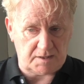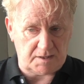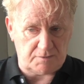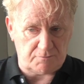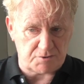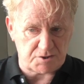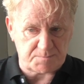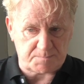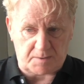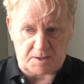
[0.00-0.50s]
in
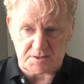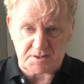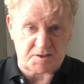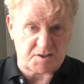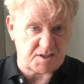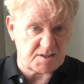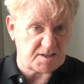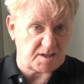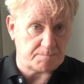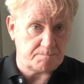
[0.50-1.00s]
response to
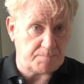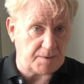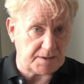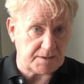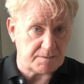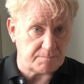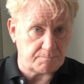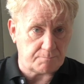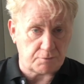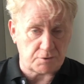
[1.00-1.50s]
things like
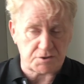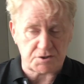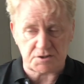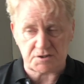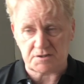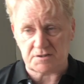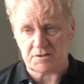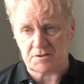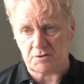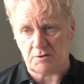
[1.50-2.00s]
button
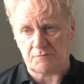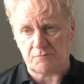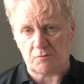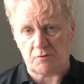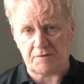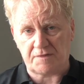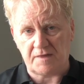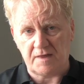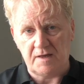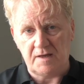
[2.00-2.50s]
pushes and so
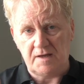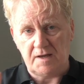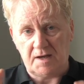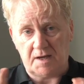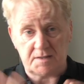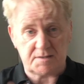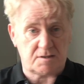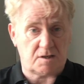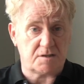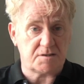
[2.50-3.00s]
forth,
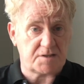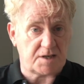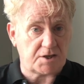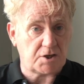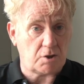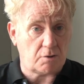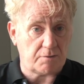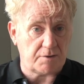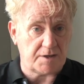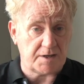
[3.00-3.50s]
as long as I
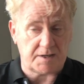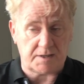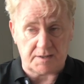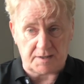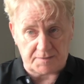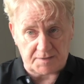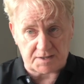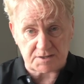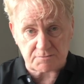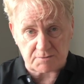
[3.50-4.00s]
code it in.
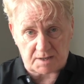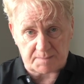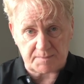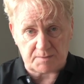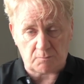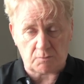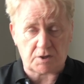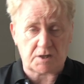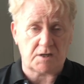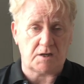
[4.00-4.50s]
And that's what I've been
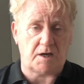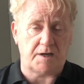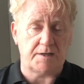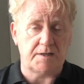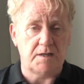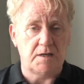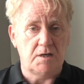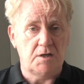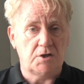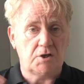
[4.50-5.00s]
working on,
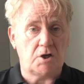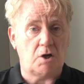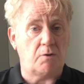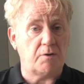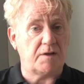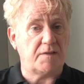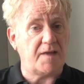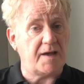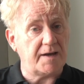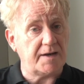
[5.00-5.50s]

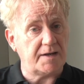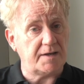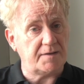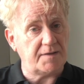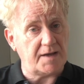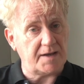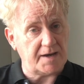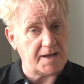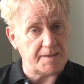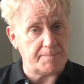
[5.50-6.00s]
coding that in,
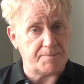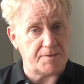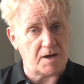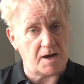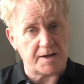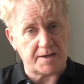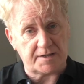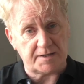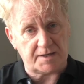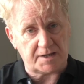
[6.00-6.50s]
that
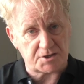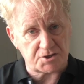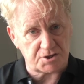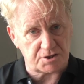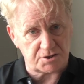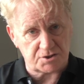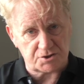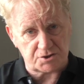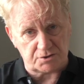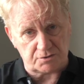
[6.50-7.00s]
API
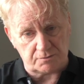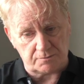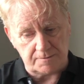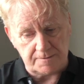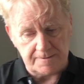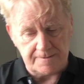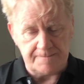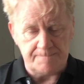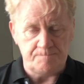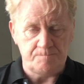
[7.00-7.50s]
connection to
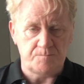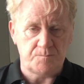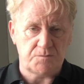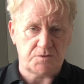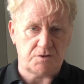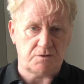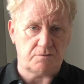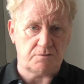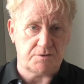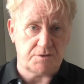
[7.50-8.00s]

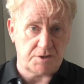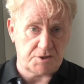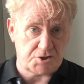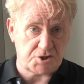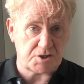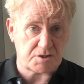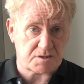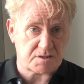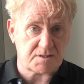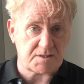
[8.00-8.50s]
the
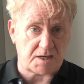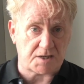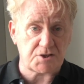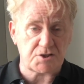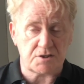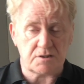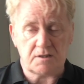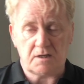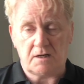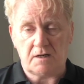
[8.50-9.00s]
gist
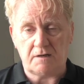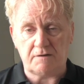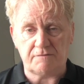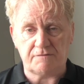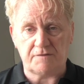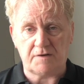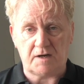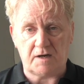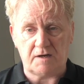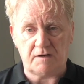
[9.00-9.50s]
section of
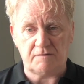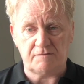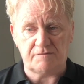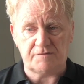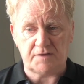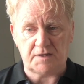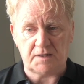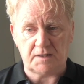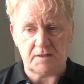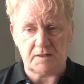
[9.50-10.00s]

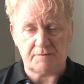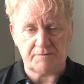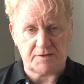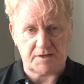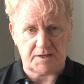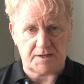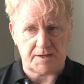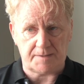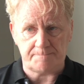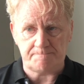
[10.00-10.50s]

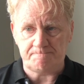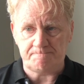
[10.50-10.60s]
GitHub.